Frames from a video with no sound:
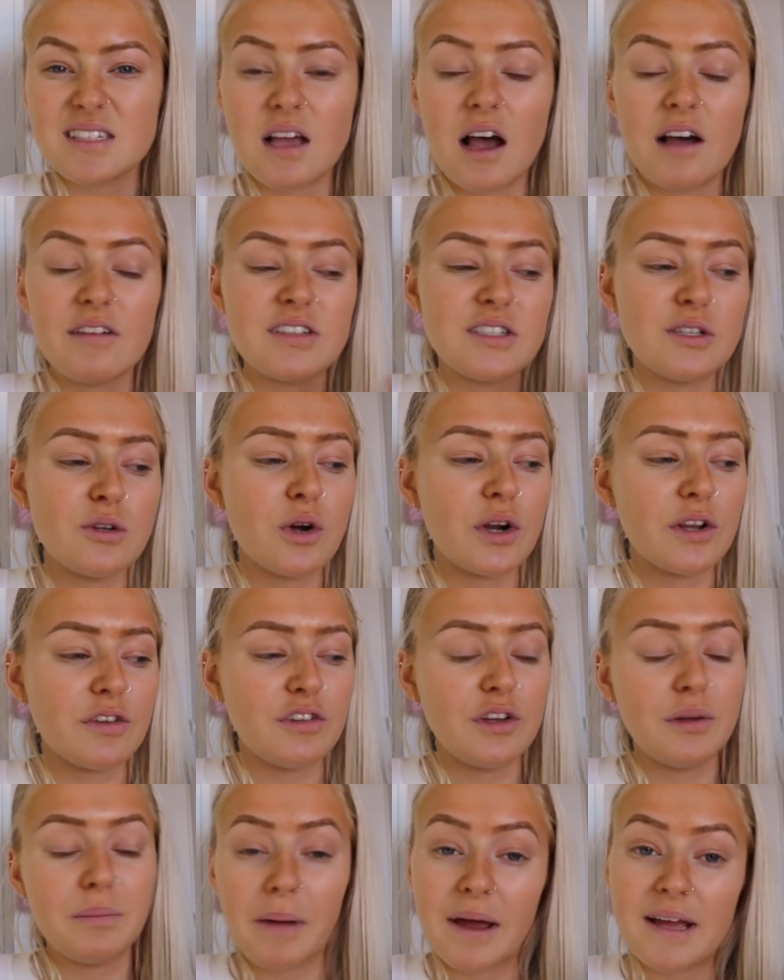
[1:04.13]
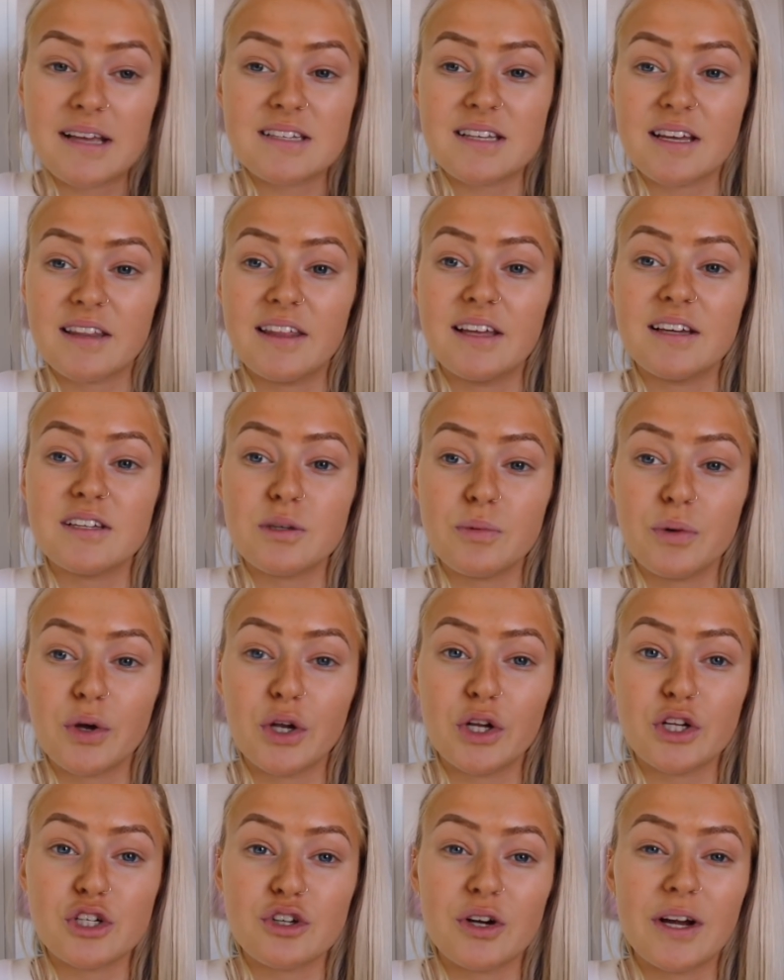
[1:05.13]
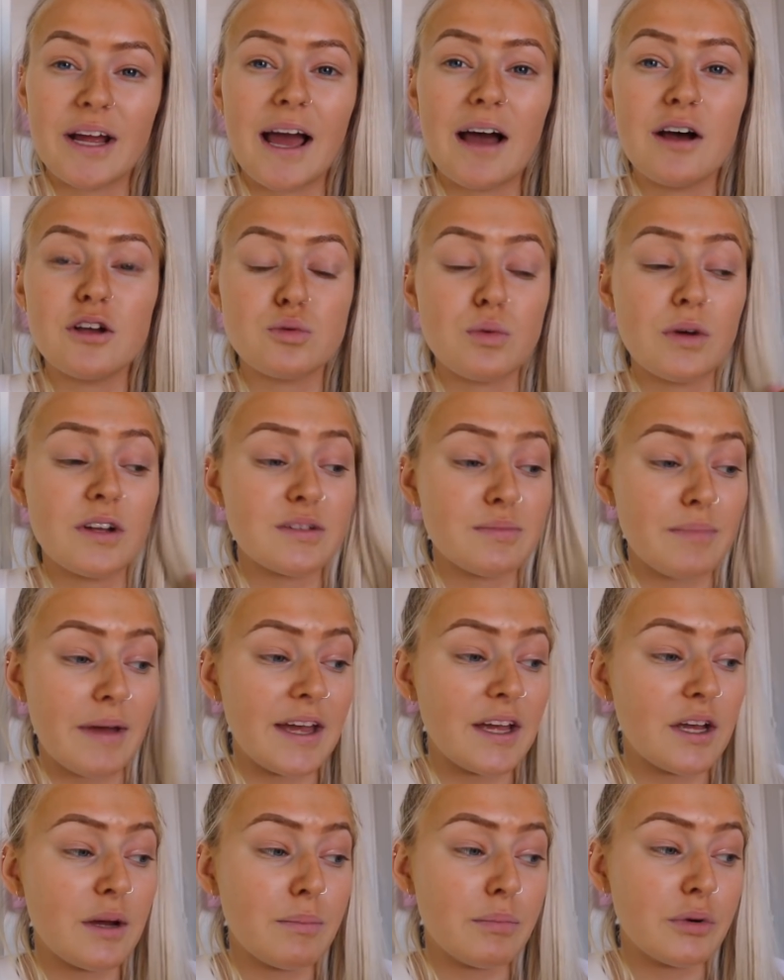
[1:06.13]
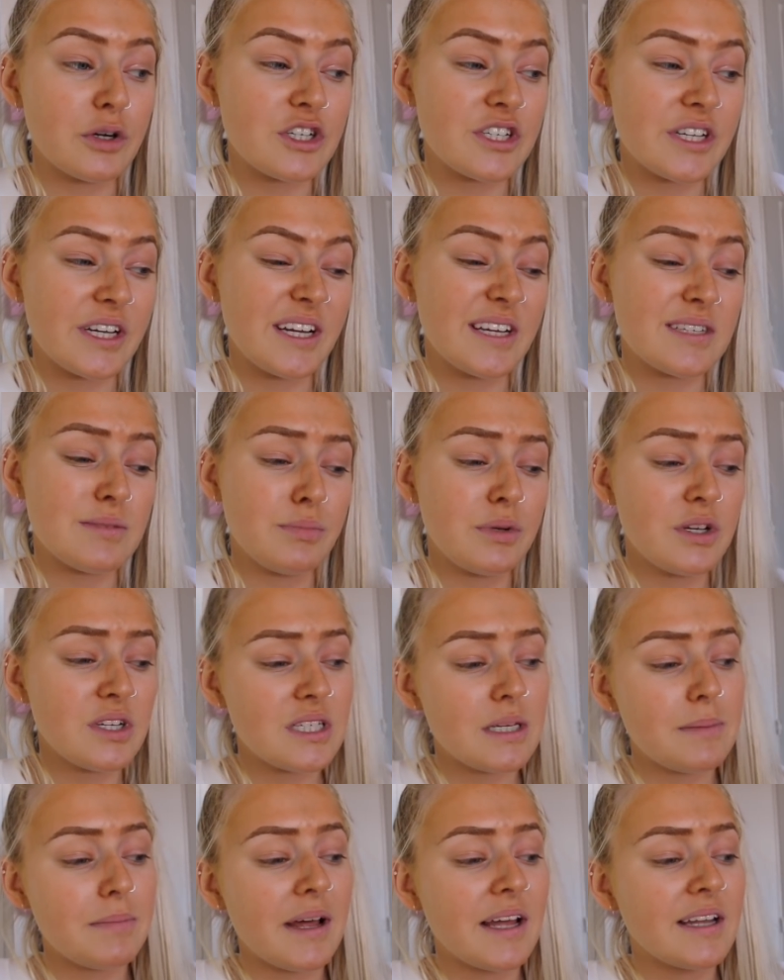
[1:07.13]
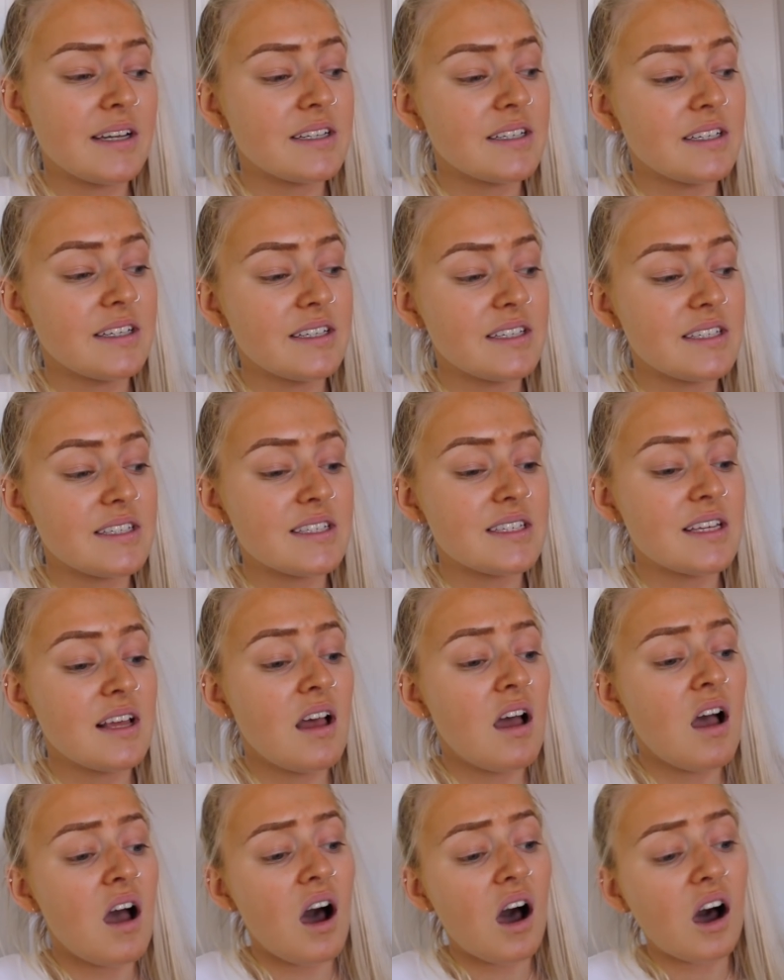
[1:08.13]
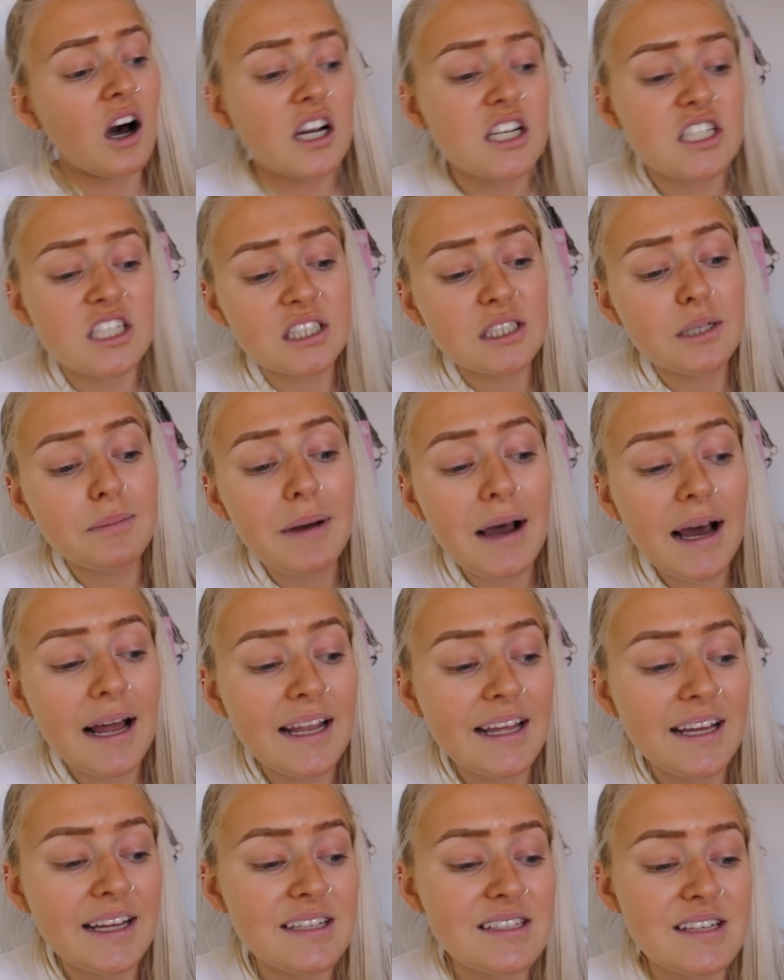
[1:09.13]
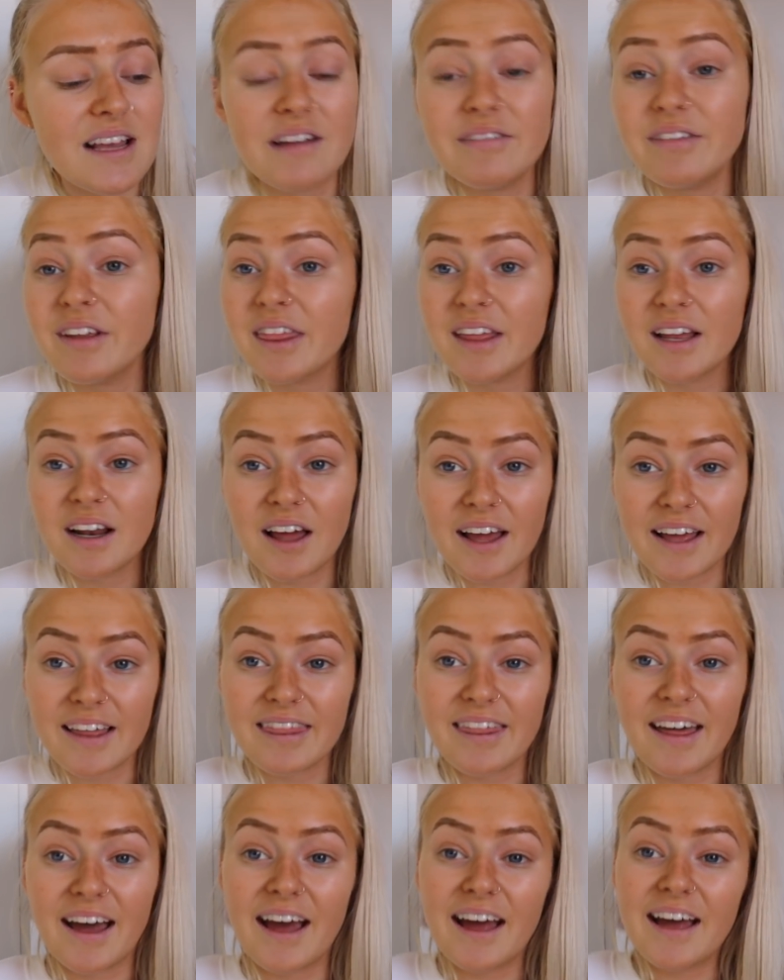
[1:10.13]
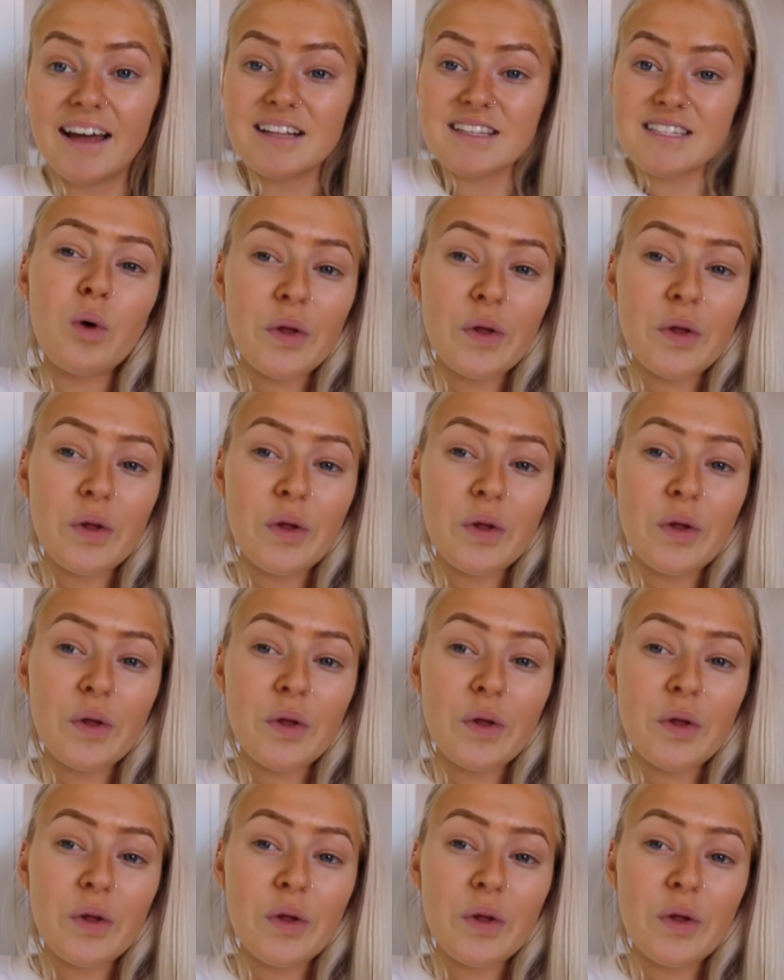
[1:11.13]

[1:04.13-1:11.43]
I've still got a few basic things that we're going to try out, as well as makeup brushes, beauty blenders, eyeshadow palettes, everything like that.